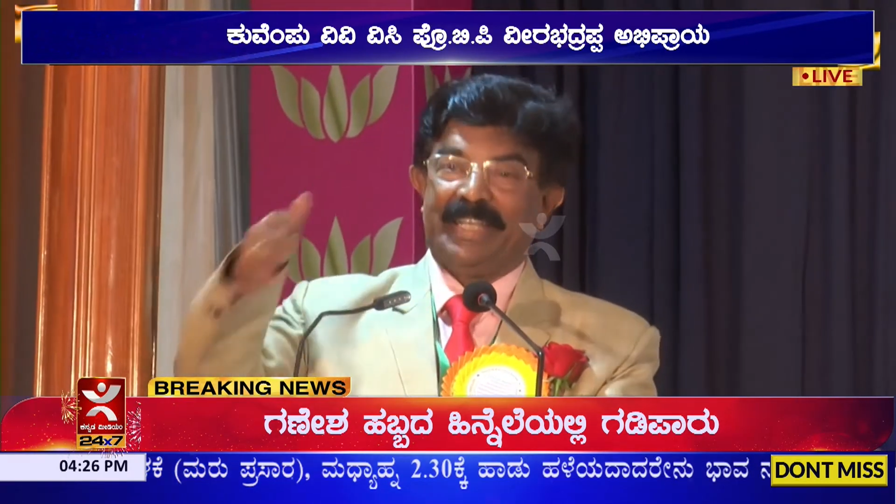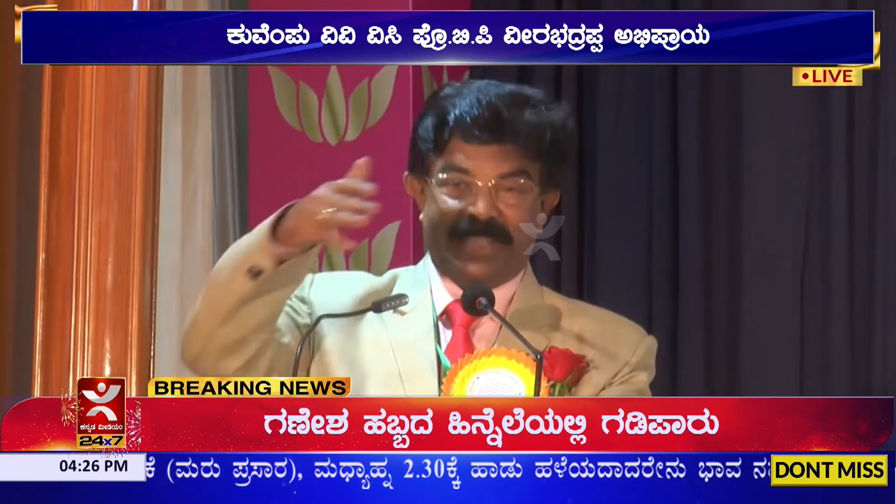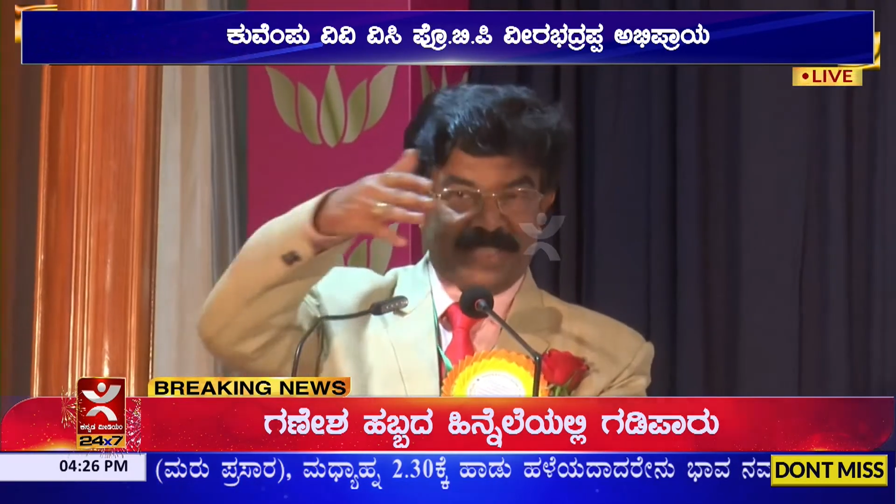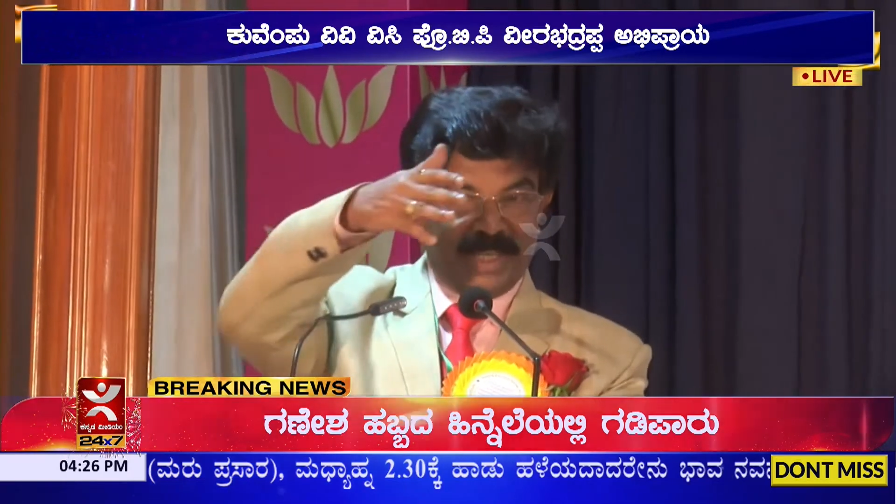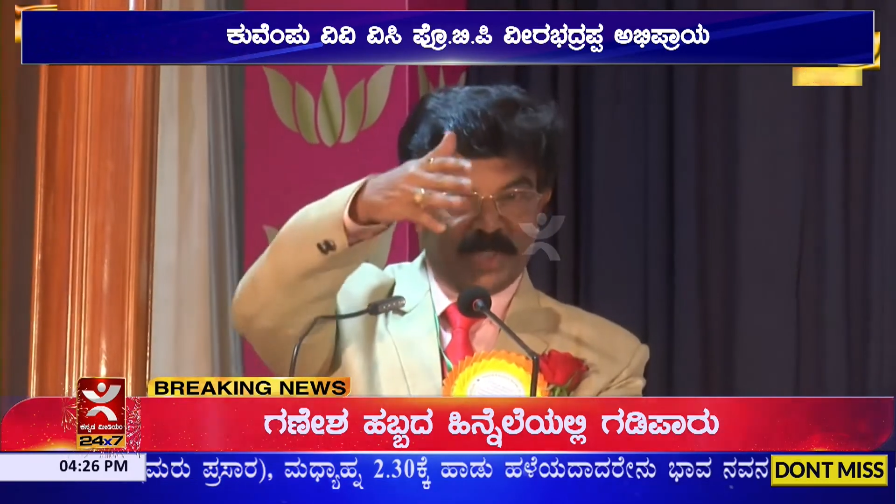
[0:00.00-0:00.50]

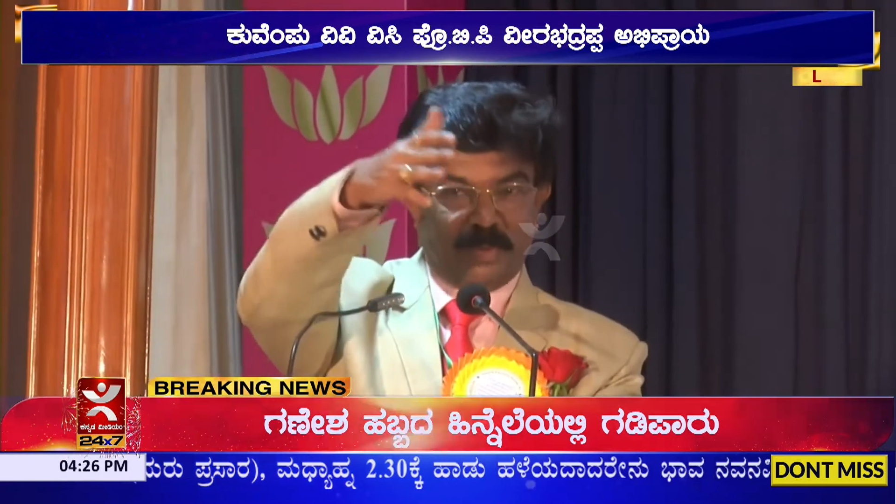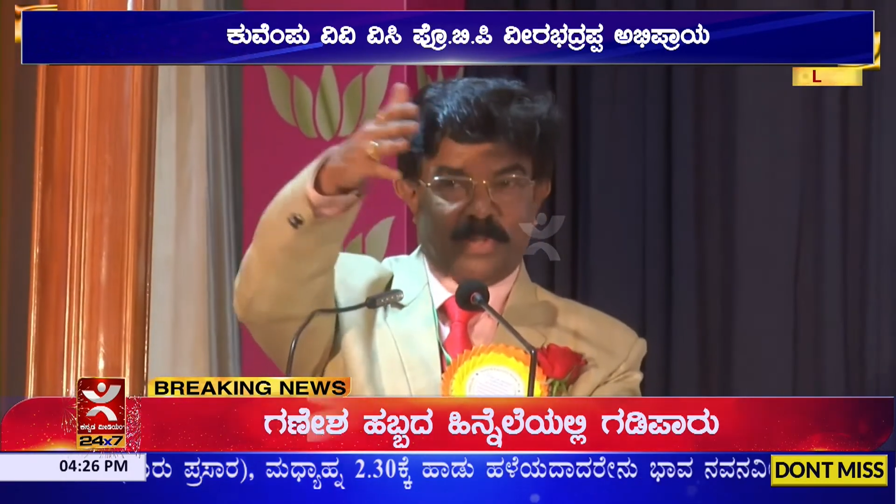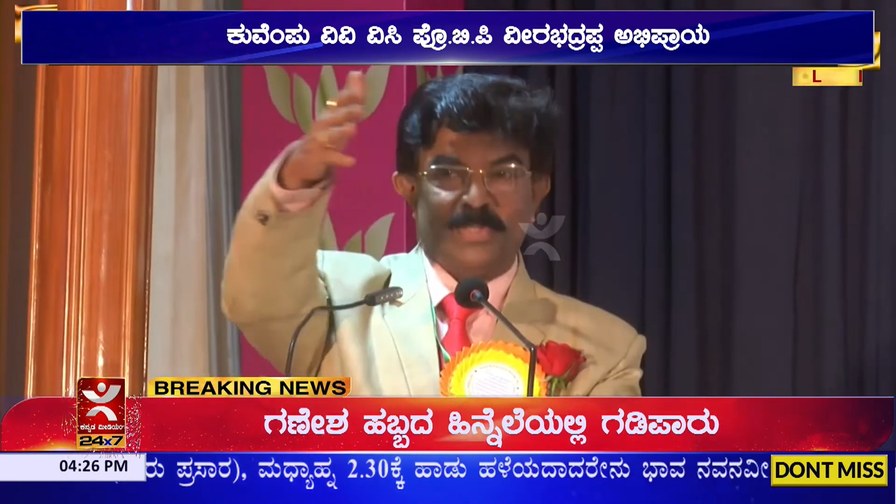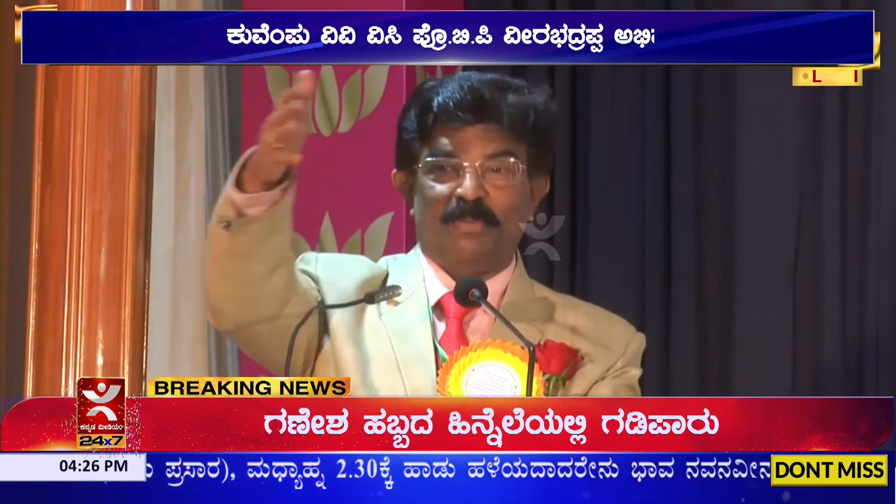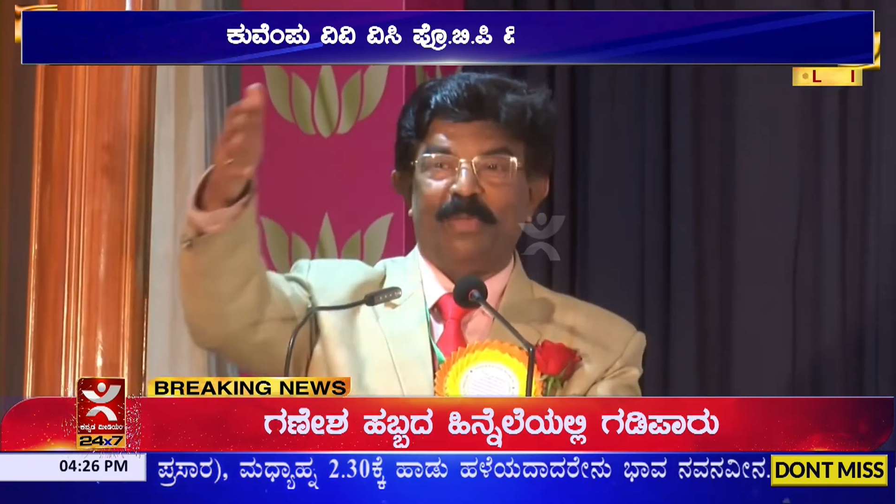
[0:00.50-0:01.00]
It is the
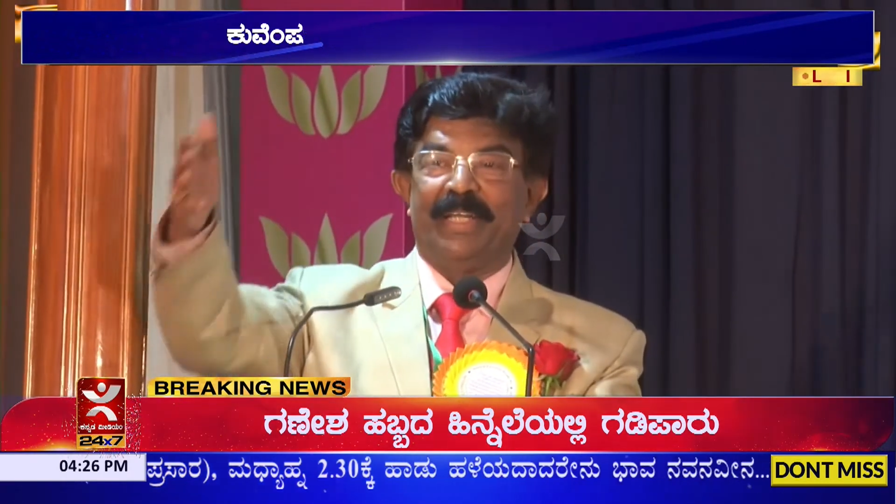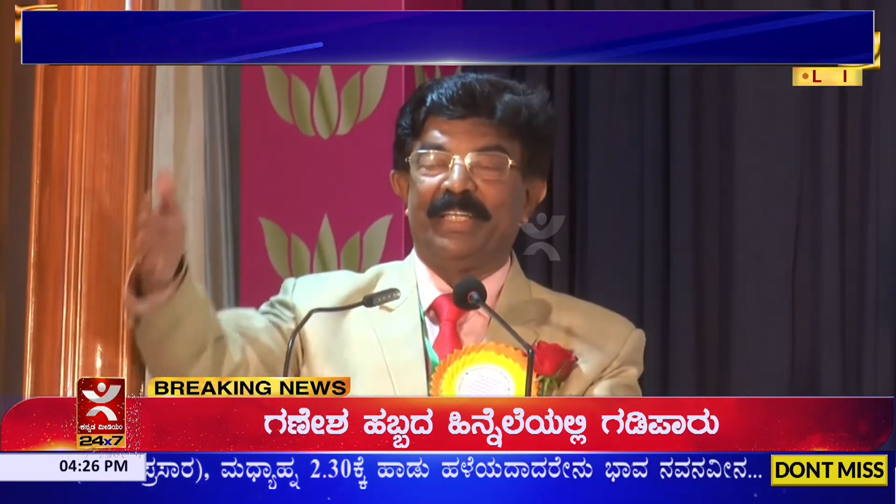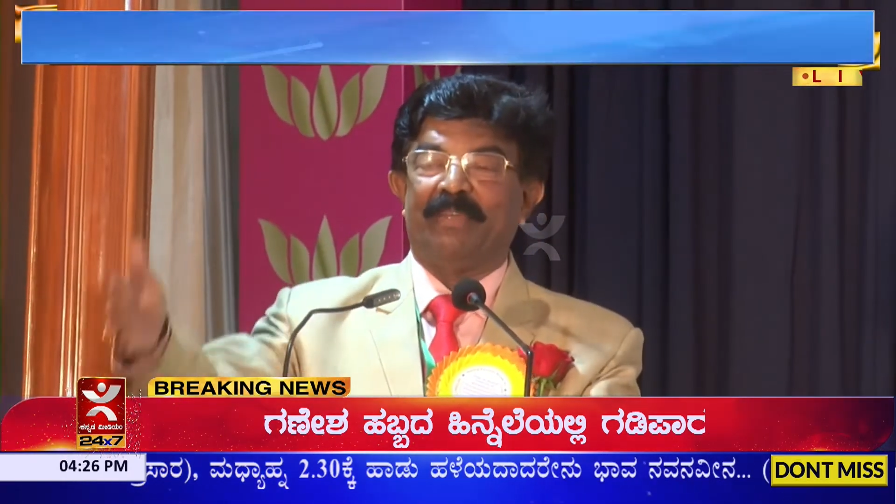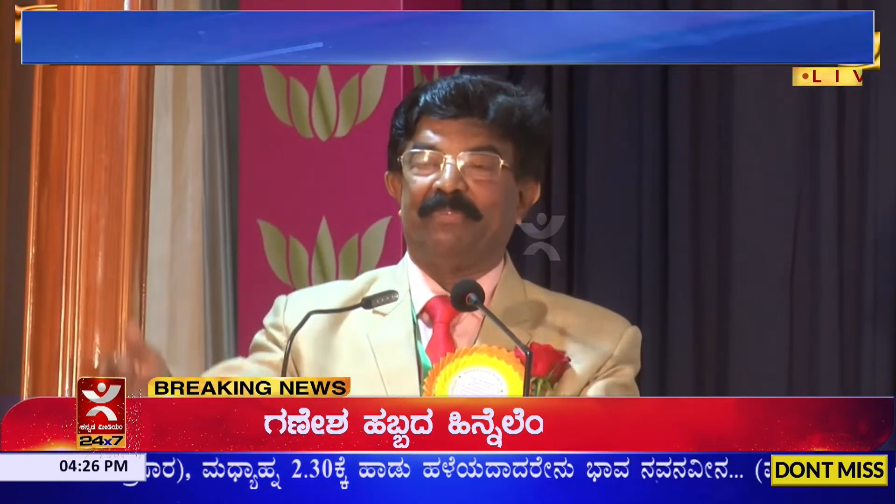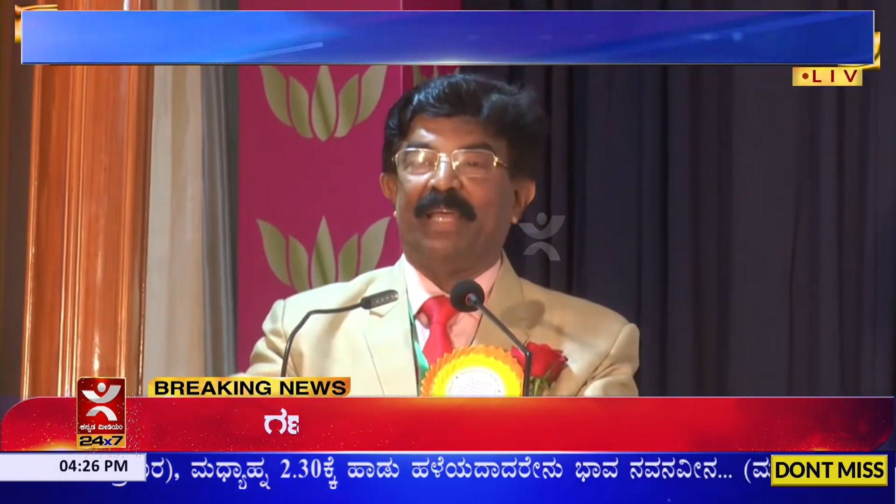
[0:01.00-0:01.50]
responsibility